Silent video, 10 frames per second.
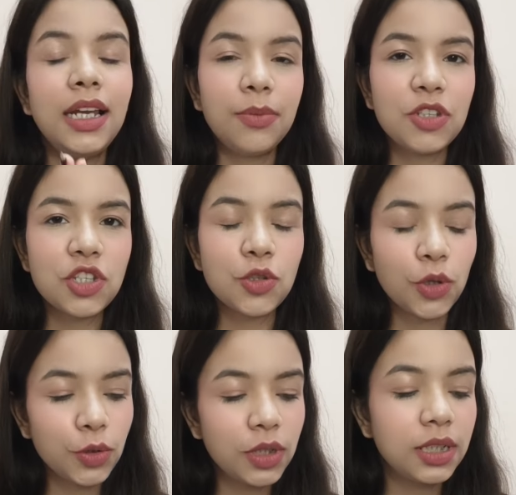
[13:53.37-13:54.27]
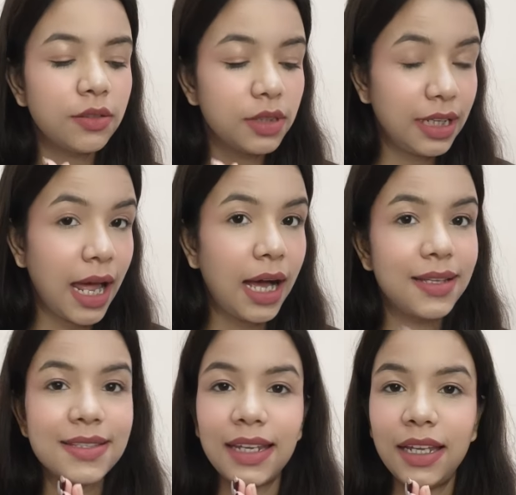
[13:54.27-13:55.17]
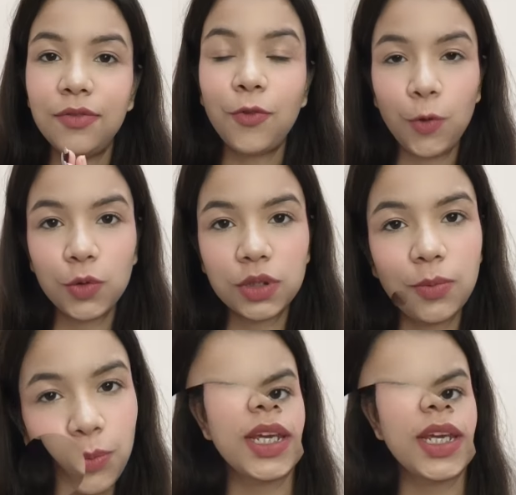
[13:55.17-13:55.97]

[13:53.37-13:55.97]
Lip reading: let me just show you the last and fourth box.